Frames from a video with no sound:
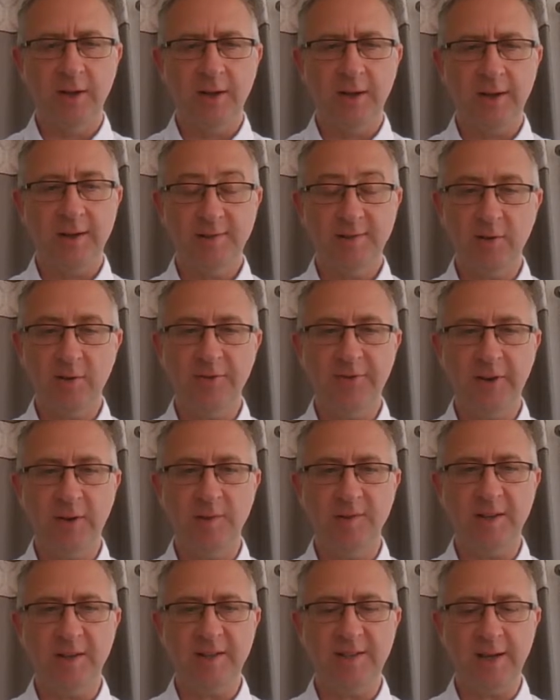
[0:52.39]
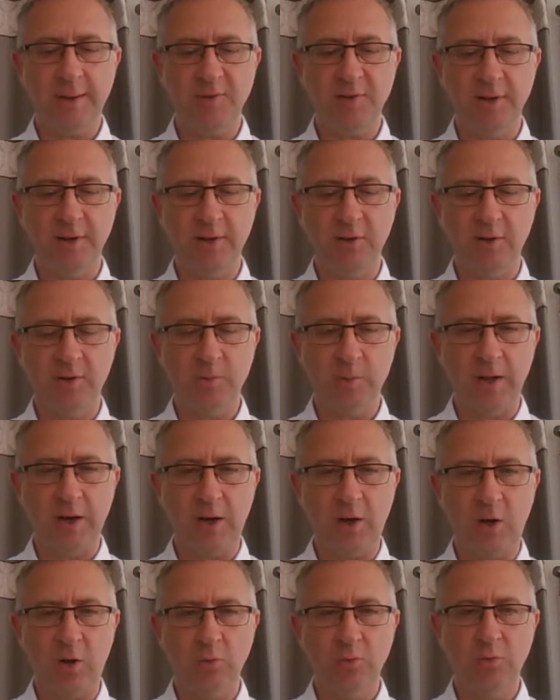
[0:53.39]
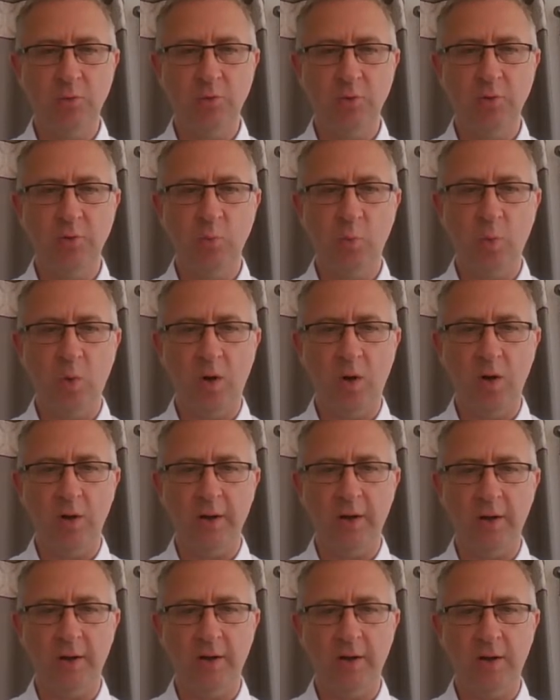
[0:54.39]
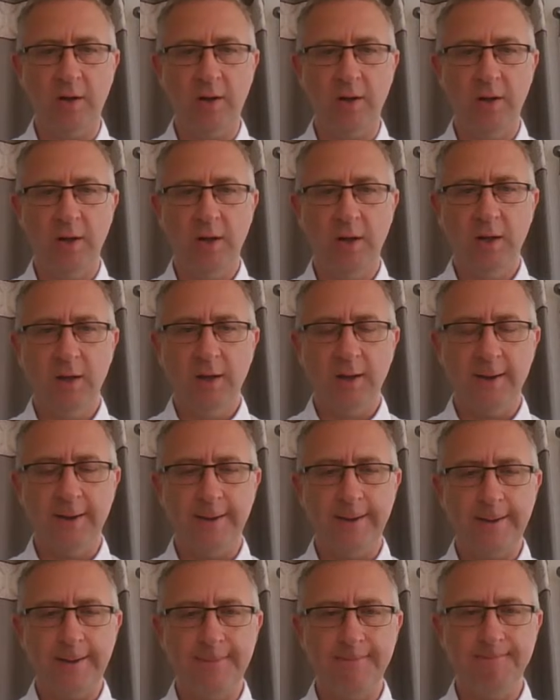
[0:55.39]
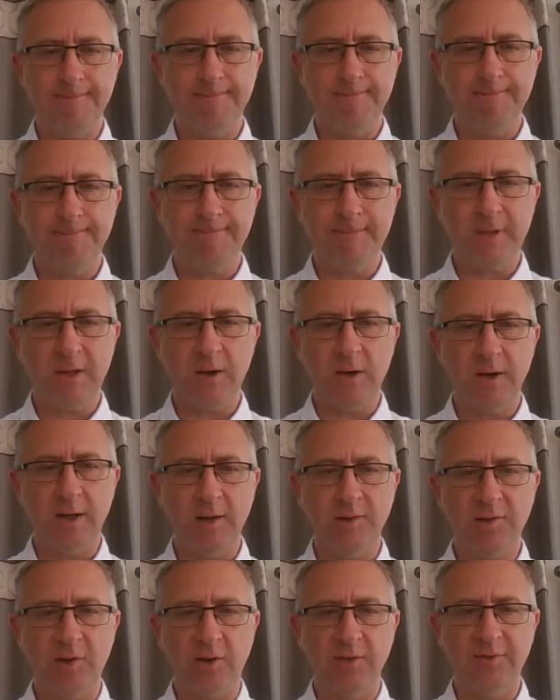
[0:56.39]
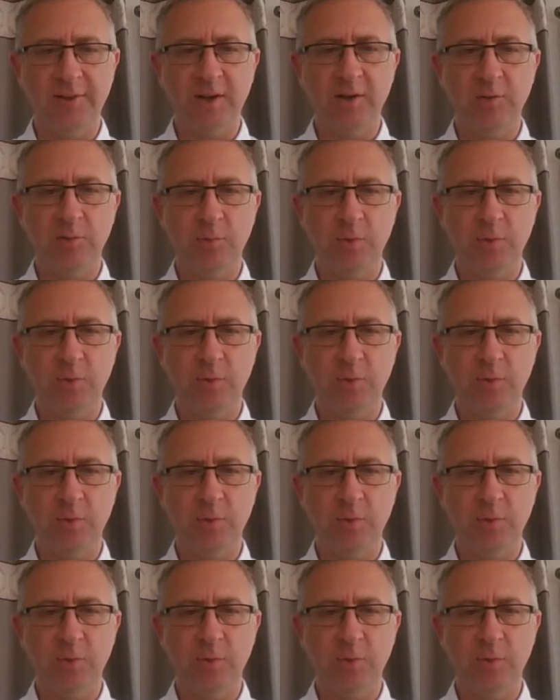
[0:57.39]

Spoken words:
His time figure was exceptionally good as well, 101 on our time figures.